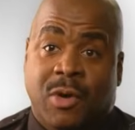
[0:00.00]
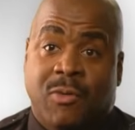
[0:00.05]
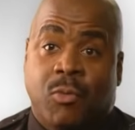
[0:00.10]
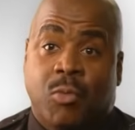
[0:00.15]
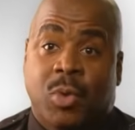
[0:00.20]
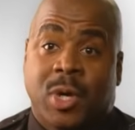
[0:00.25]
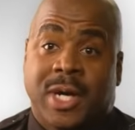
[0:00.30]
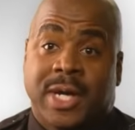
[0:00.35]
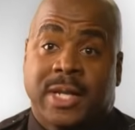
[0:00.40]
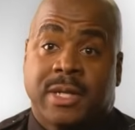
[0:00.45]
of
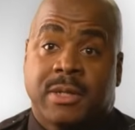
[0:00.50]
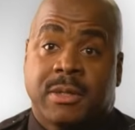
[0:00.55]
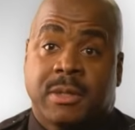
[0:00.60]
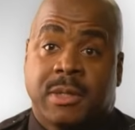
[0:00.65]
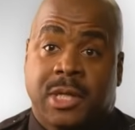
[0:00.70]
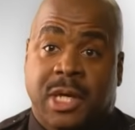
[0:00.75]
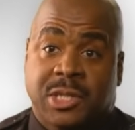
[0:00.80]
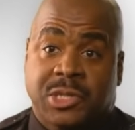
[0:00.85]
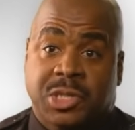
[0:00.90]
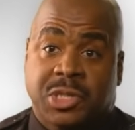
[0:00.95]
what
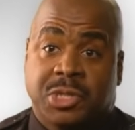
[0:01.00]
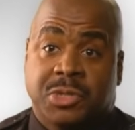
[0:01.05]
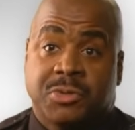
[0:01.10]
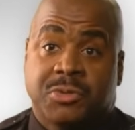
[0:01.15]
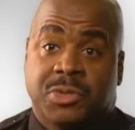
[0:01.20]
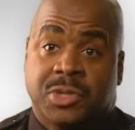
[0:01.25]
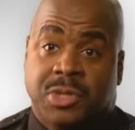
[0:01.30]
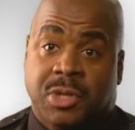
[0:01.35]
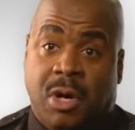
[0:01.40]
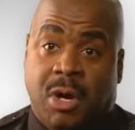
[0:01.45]

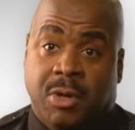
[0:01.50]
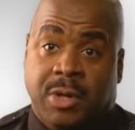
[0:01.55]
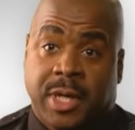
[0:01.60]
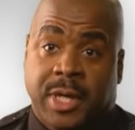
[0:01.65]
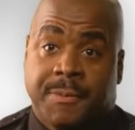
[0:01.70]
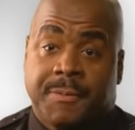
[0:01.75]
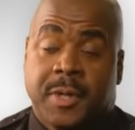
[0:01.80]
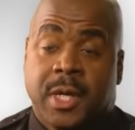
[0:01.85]
constitutes stalking,